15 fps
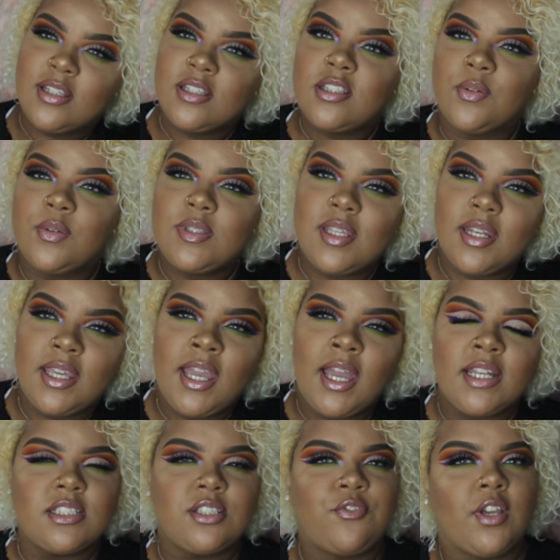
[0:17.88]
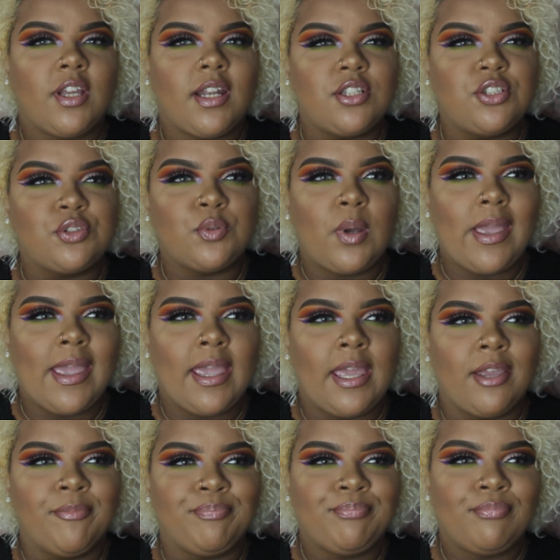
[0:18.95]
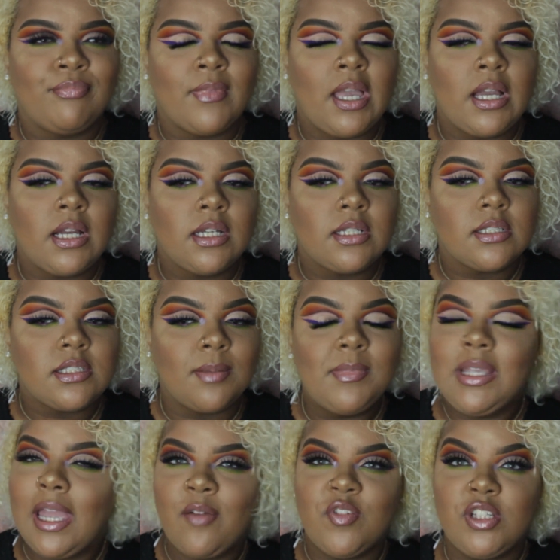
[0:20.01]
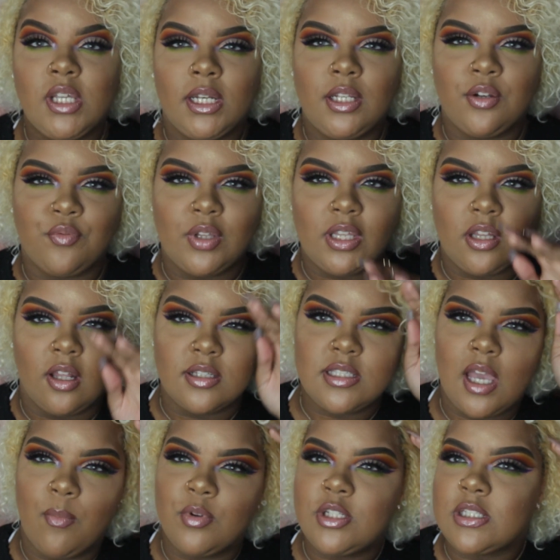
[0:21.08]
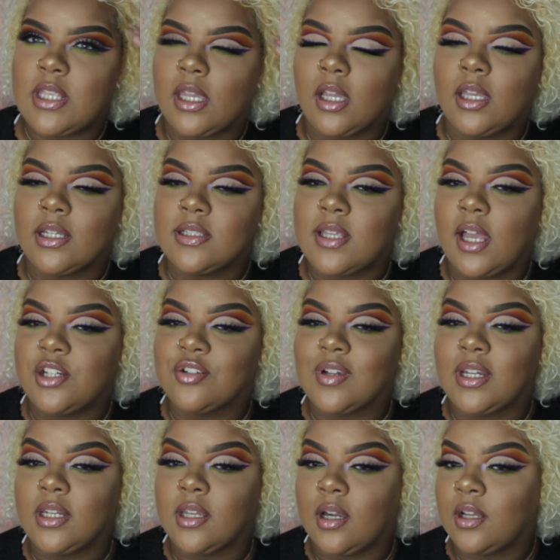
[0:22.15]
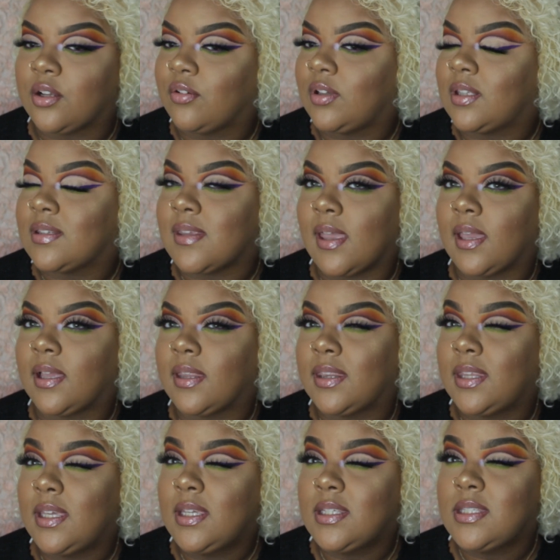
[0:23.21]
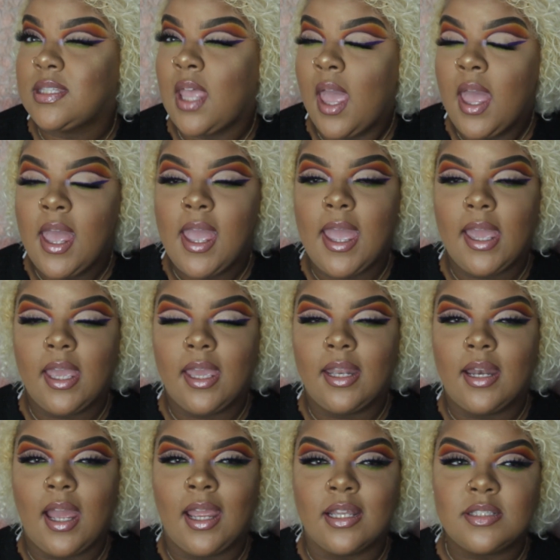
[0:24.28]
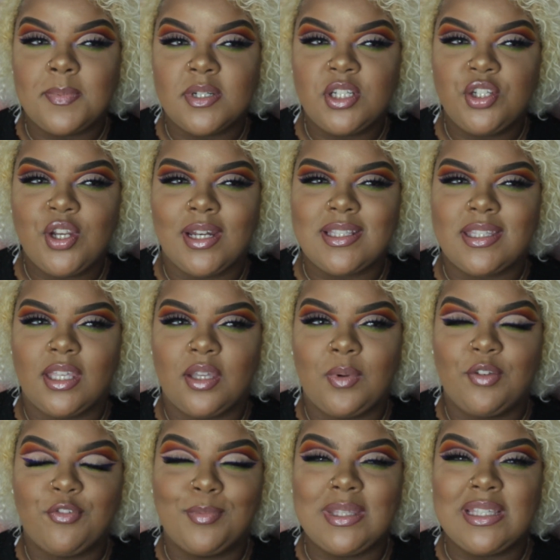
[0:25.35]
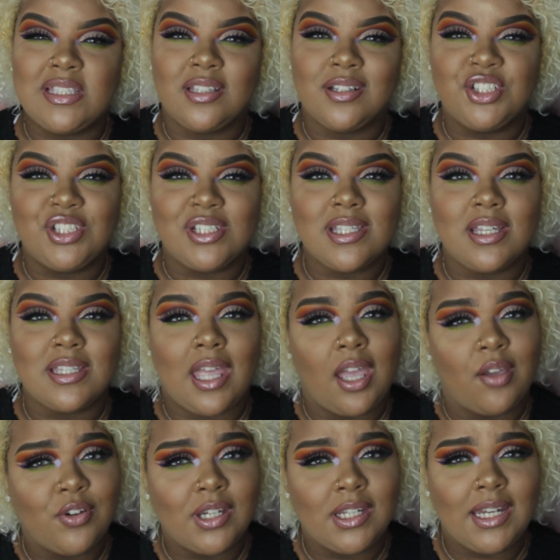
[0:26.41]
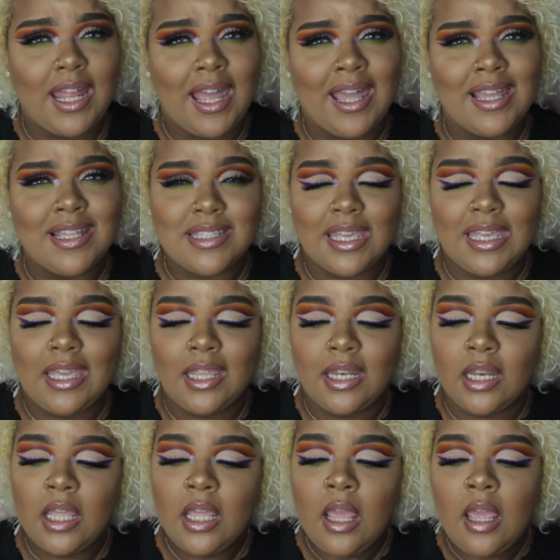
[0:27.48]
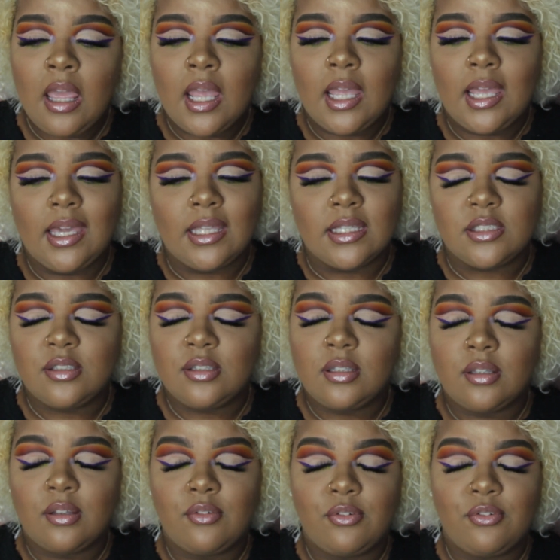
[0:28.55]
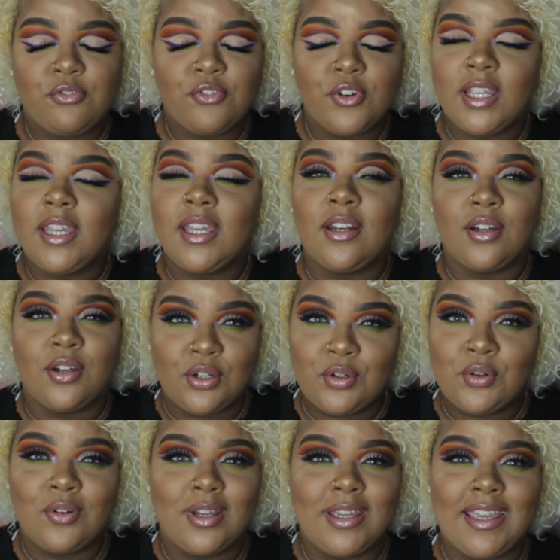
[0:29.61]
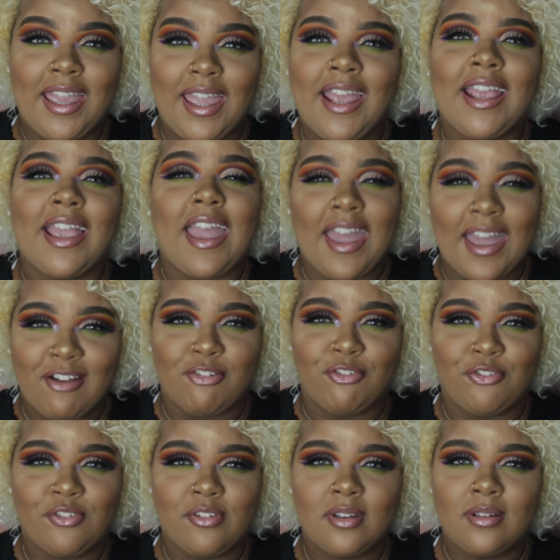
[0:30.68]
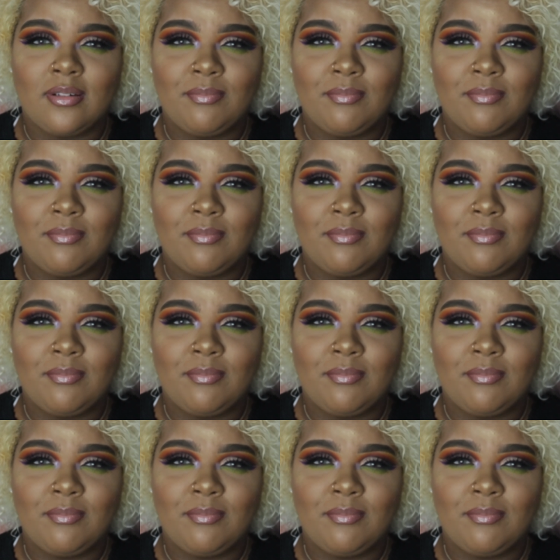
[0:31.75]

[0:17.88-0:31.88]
So today I just figured I'd do something I haven't done in a really long time, which is like an exaggerated cut crease like this. And I especially try to stay away from these looks just because I have hooded eyes and it's freaking annoying AF